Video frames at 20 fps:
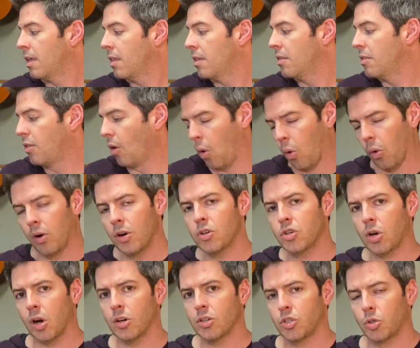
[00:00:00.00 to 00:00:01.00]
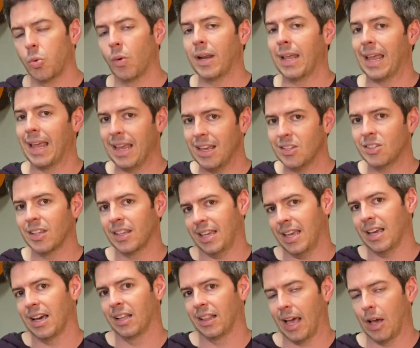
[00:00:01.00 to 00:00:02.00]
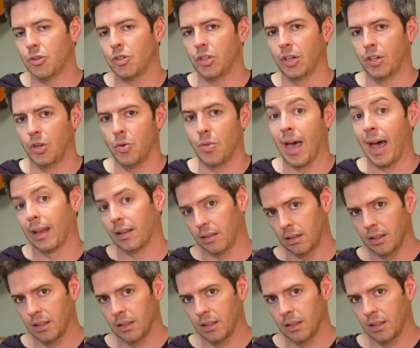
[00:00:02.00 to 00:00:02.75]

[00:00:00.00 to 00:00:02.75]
The Orange Crush 20 easily allows you to do that.